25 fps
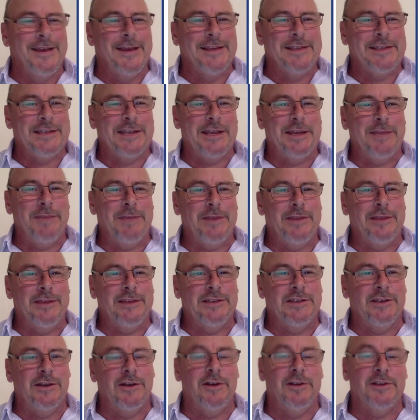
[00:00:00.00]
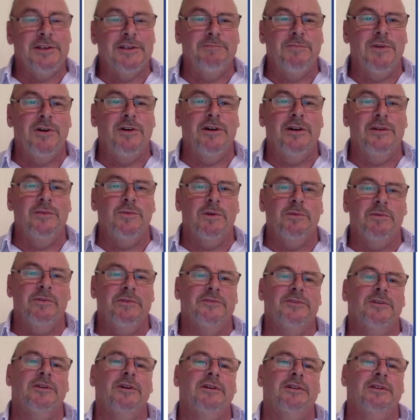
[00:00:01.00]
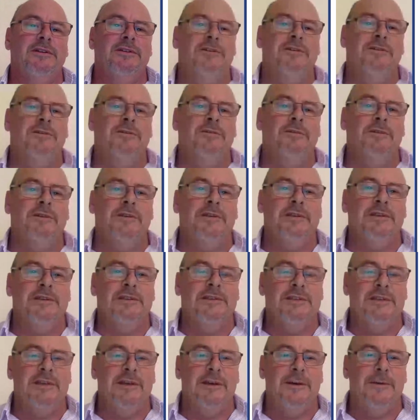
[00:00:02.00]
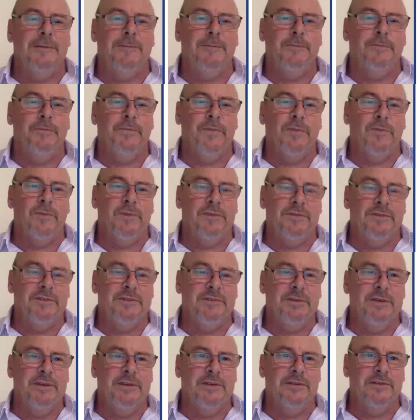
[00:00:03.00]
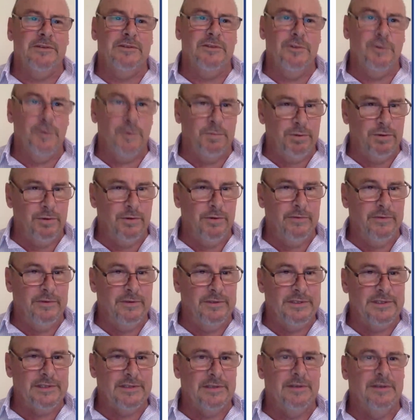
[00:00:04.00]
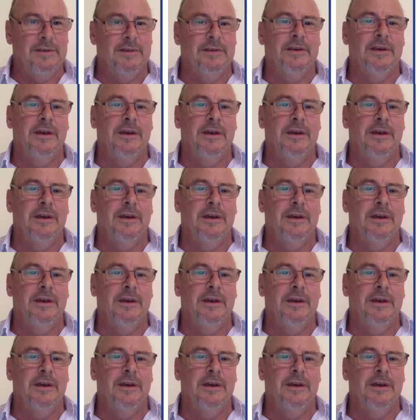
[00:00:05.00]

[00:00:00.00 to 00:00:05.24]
So keeping these goals in mind, what we've tried to do is with respect to new approvals,